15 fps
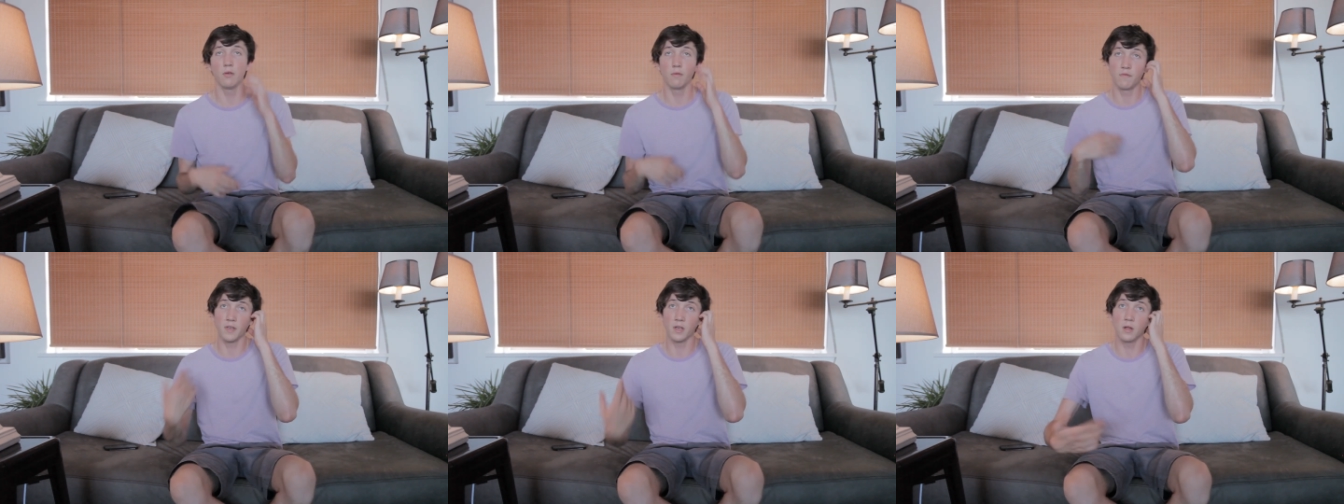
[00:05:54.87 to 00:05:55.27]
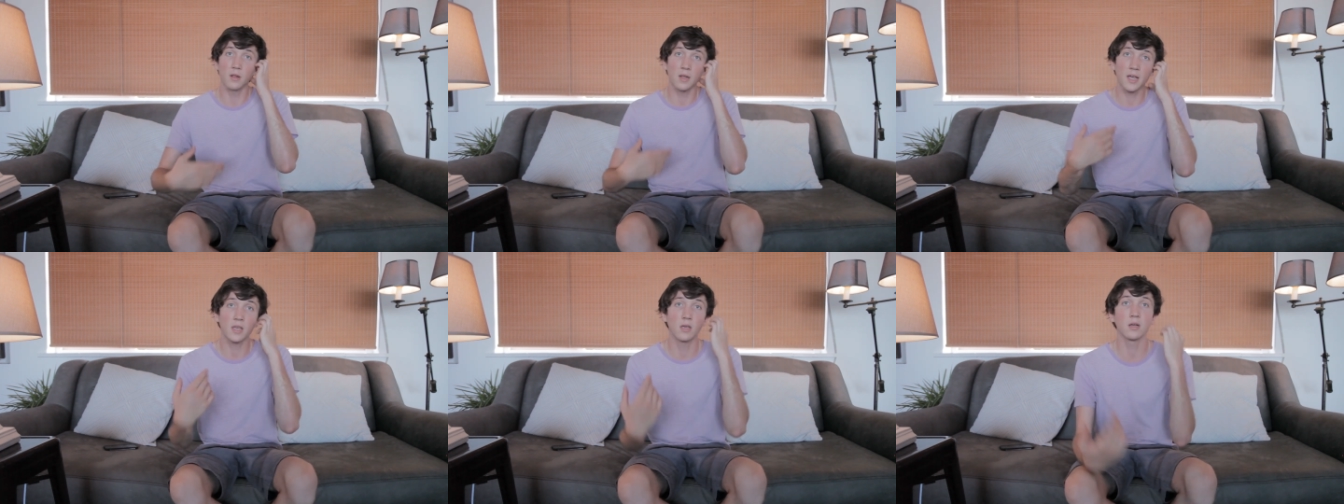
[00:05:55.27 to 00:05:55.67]
You feel
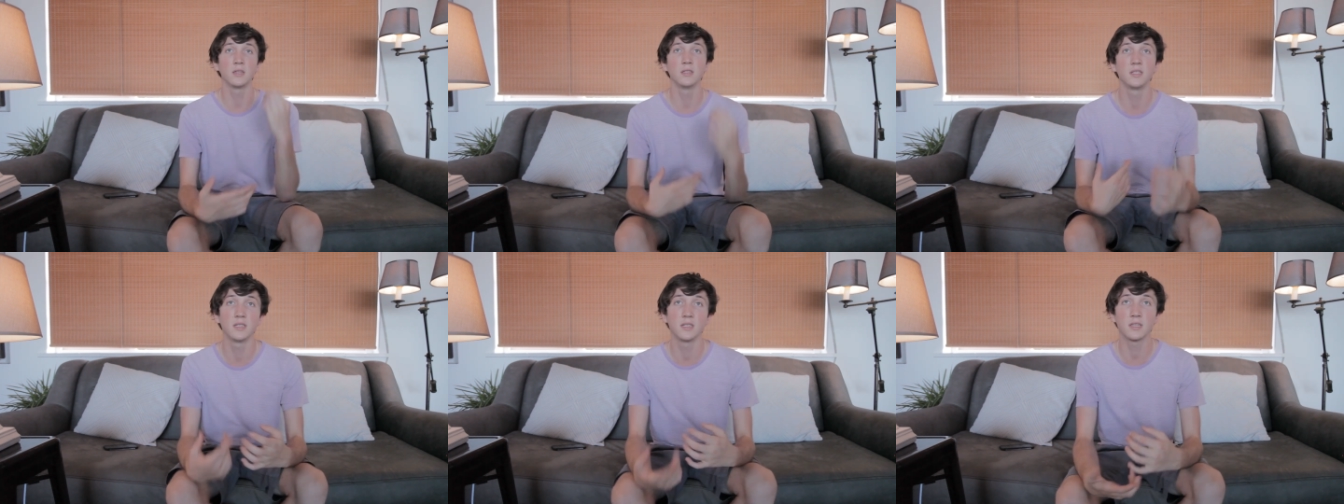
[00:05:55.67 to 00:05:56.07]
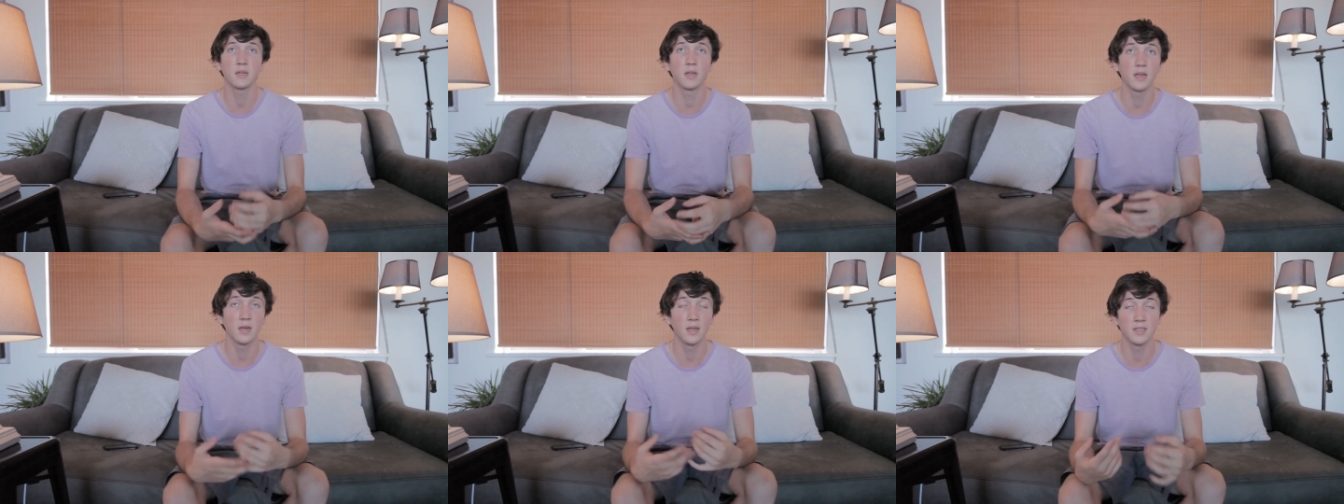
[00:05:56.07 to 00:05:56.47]
like you're
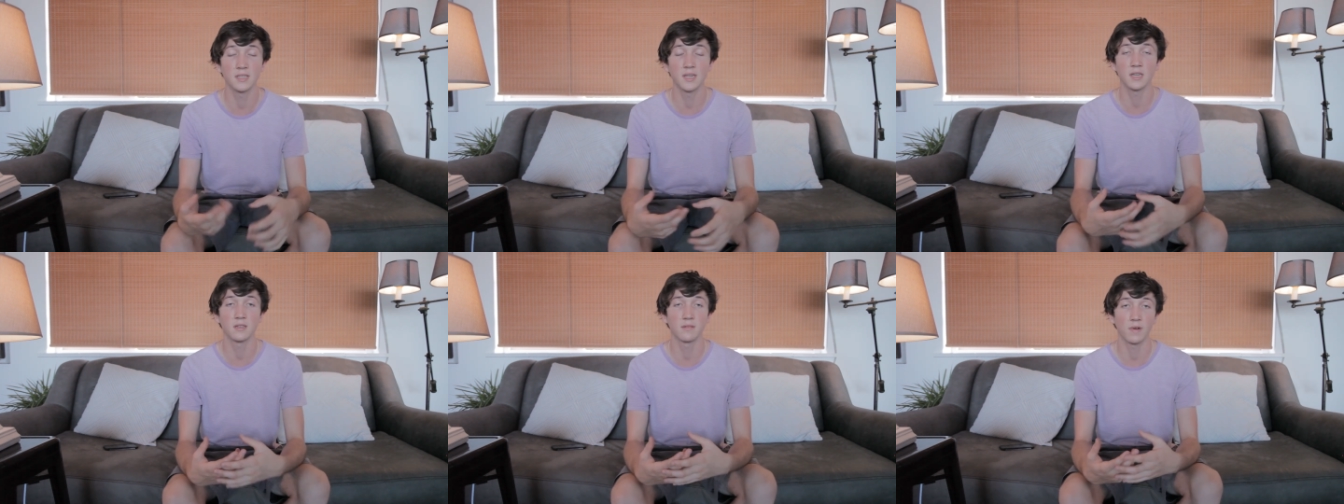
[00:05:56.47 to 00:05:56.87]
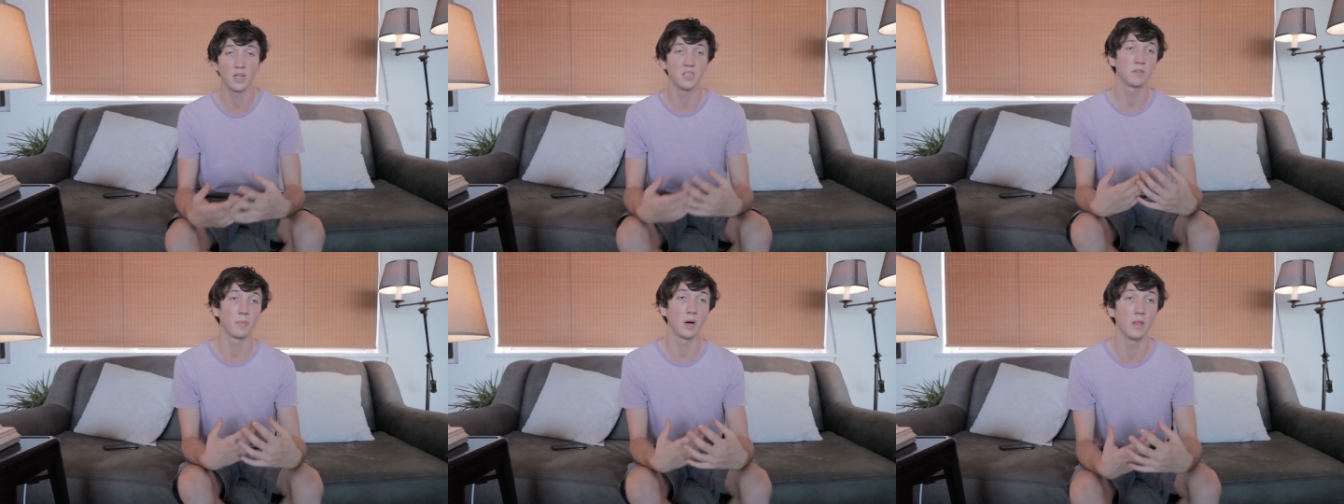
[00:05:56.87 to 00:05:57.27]
consistently
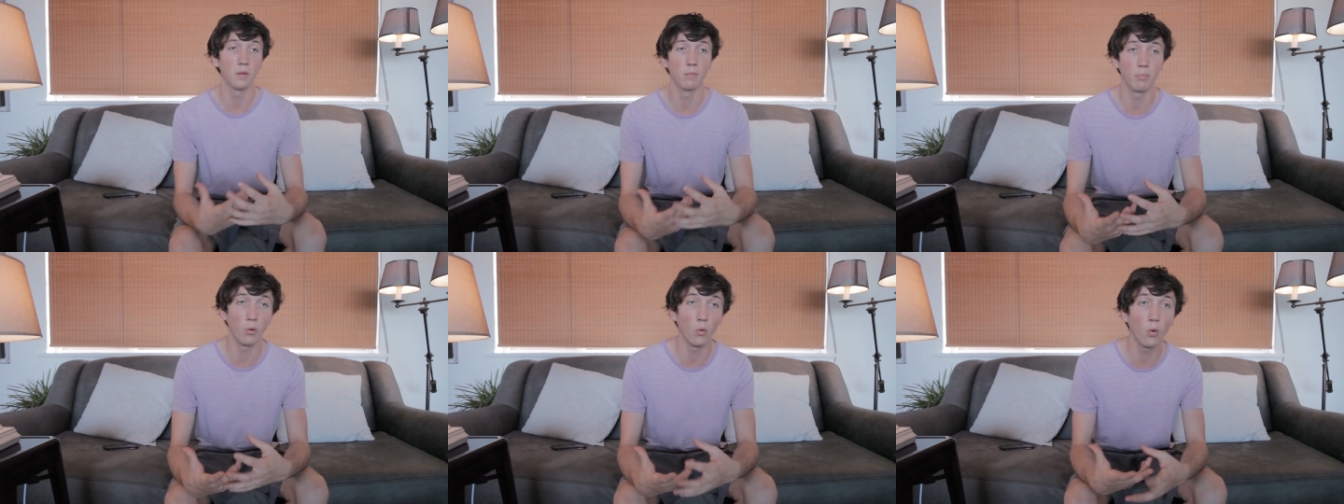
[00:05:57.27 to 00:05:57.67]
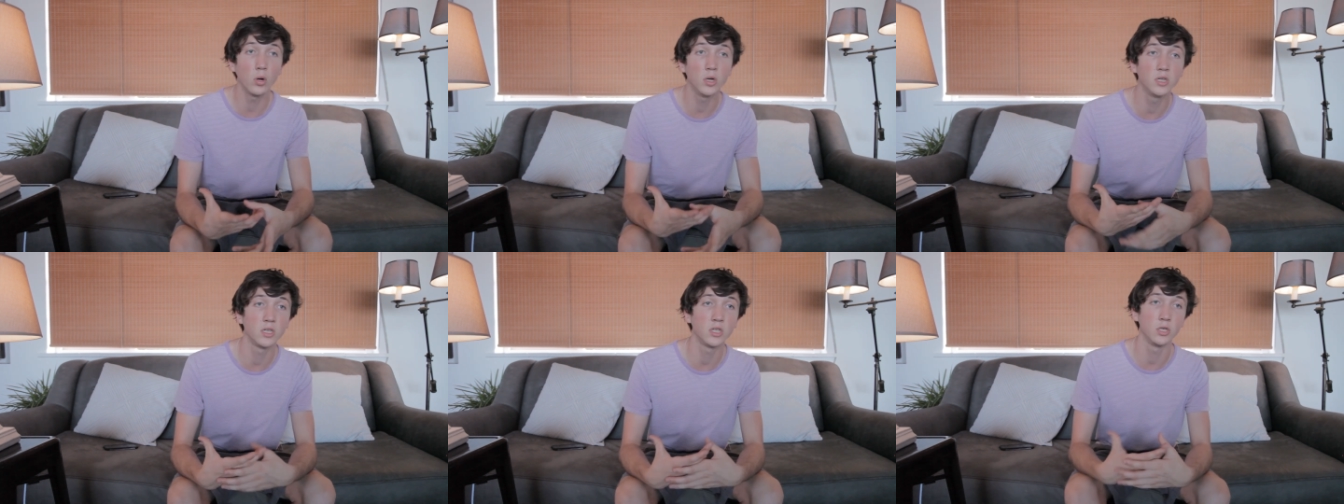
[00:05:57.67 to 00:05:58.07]
incentivized by the board